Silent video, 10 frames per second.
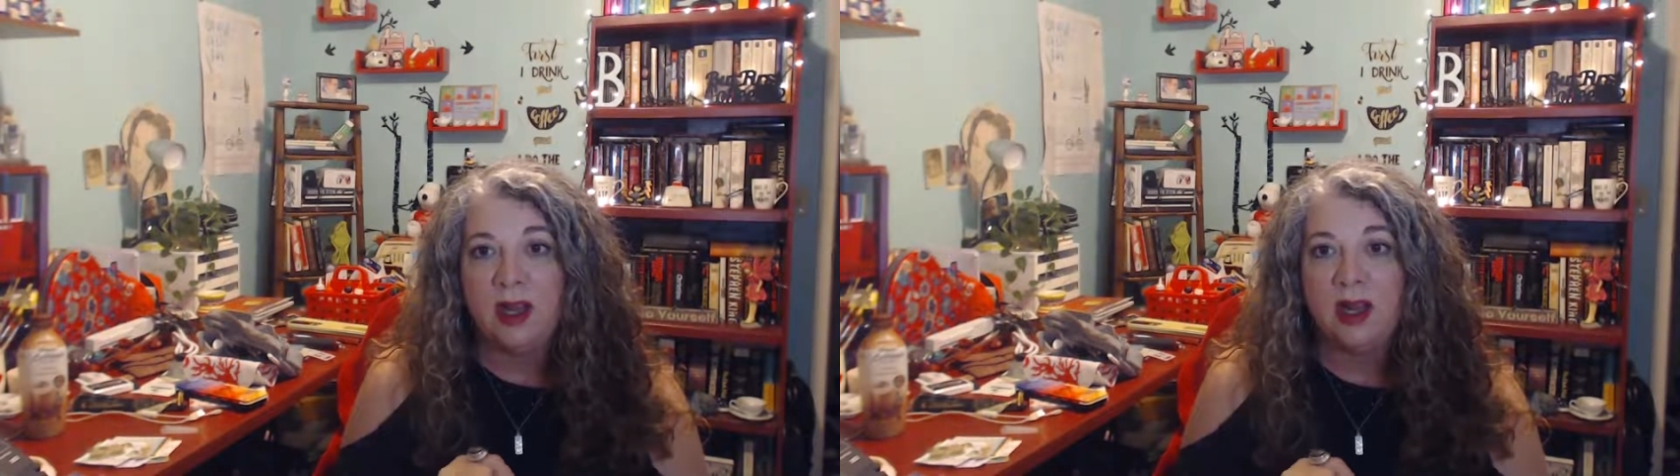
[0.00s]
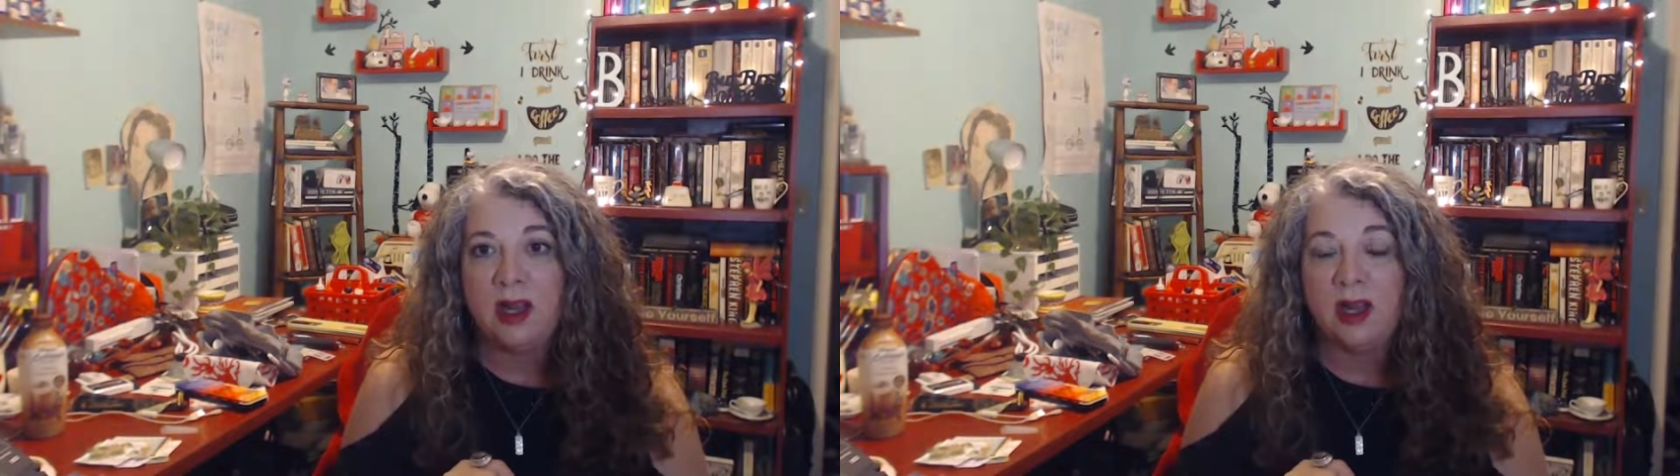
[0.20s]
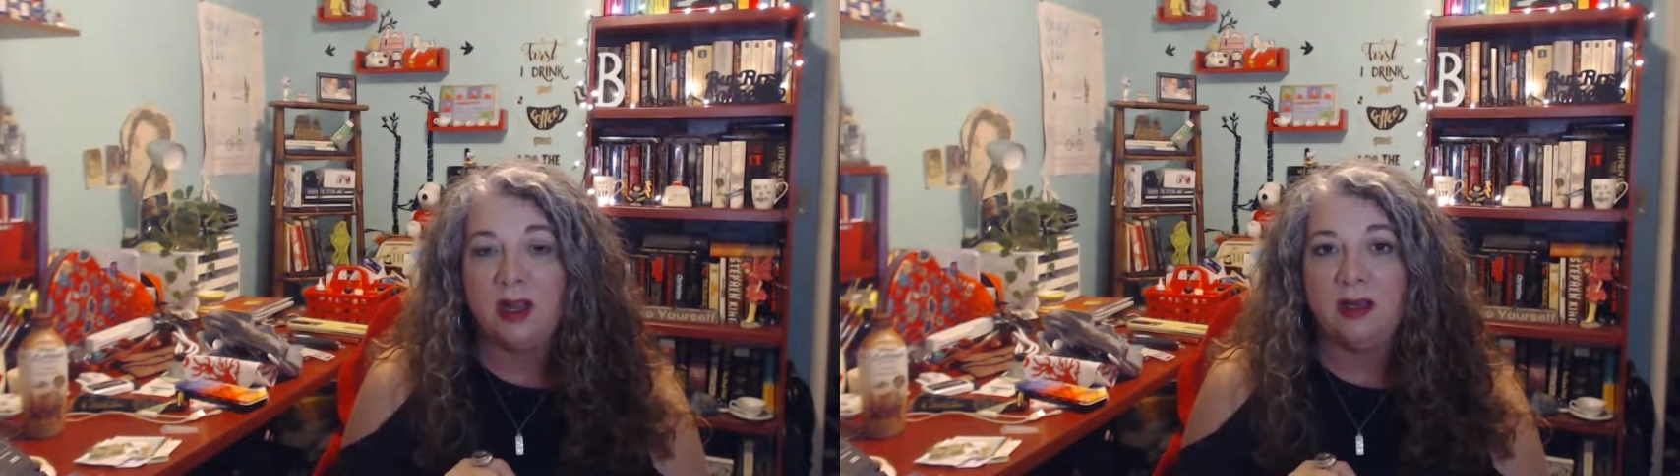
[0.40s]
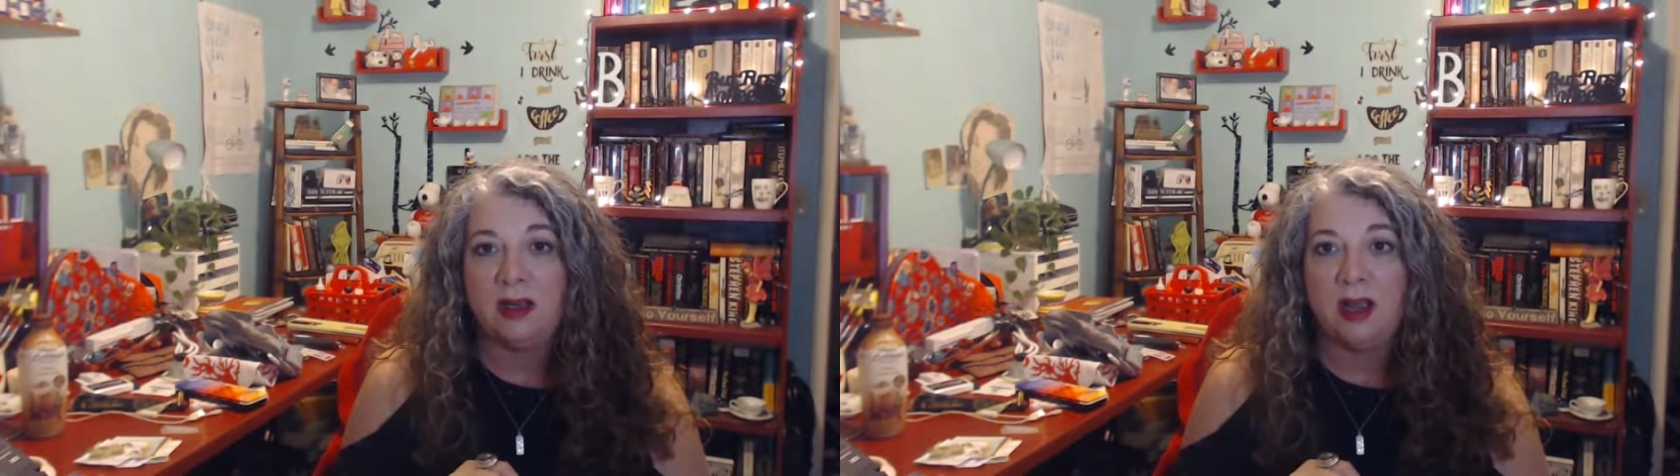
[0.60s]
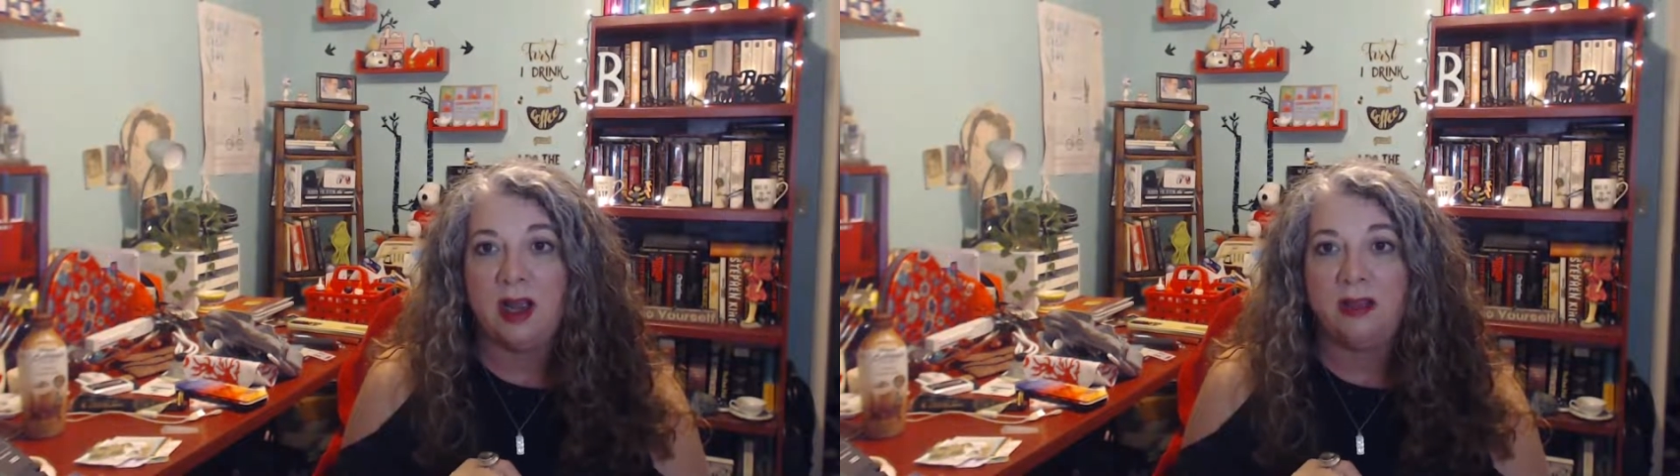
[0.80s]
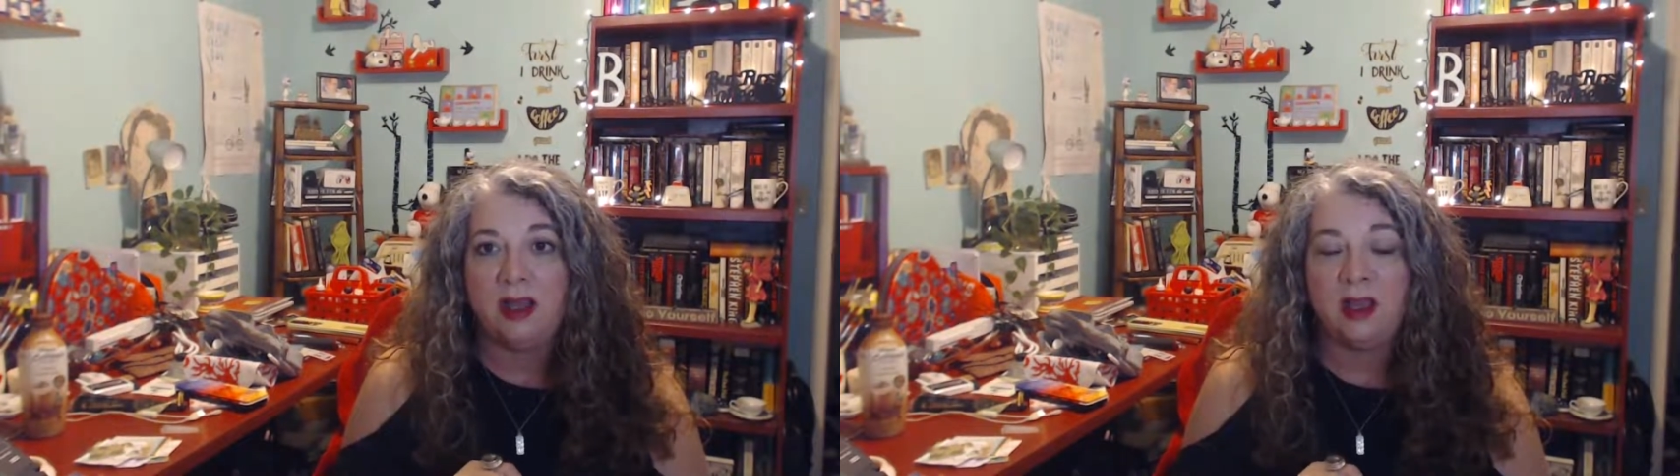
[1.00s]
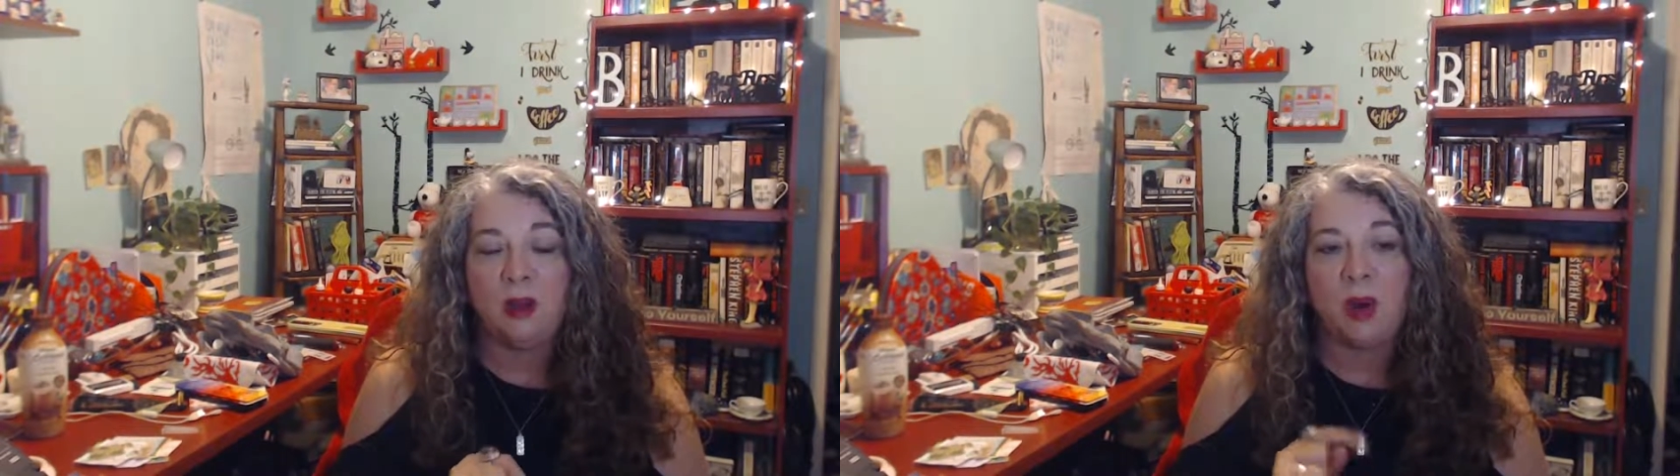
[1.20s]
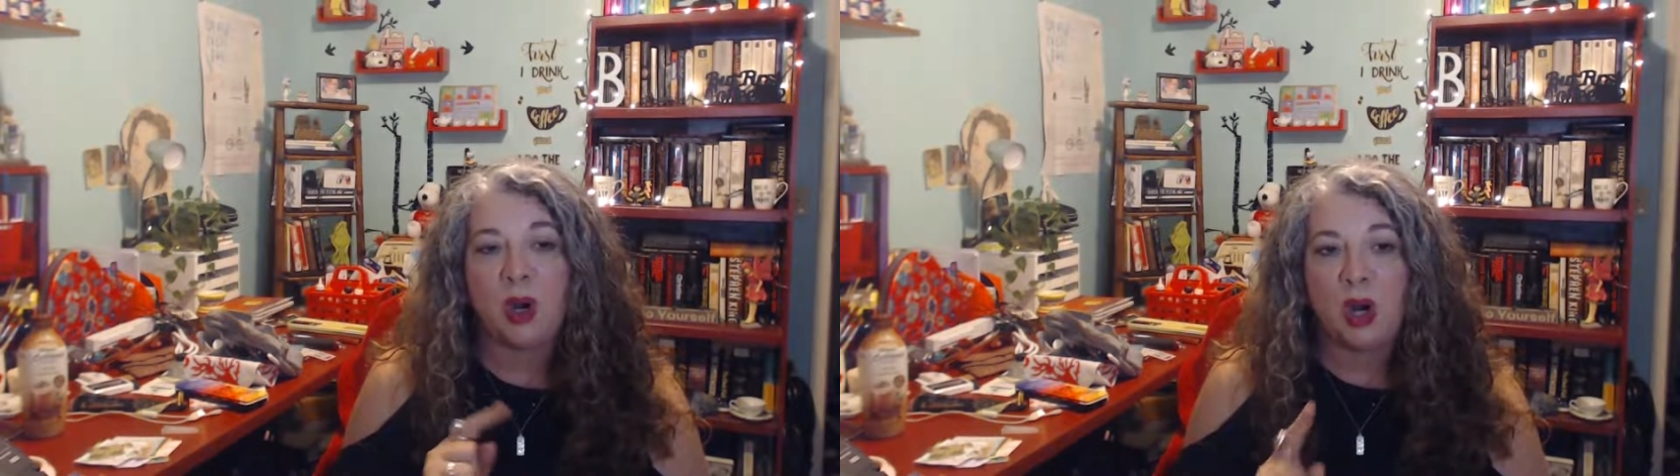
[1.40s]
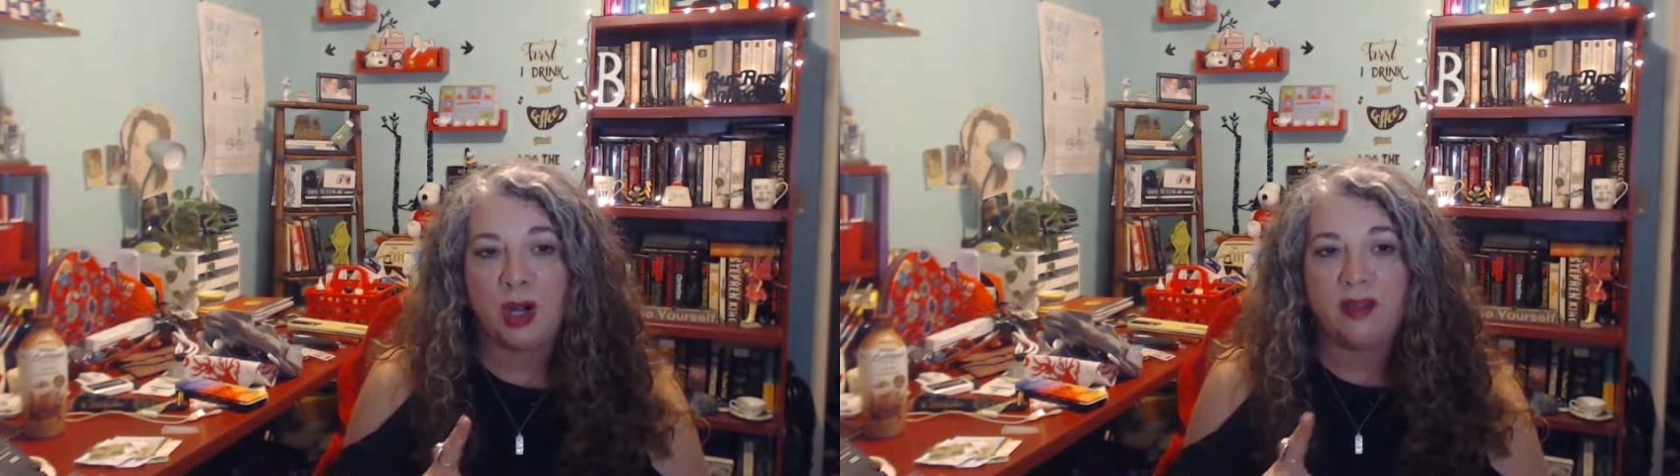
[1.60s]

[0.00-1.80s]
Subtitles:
And I think a part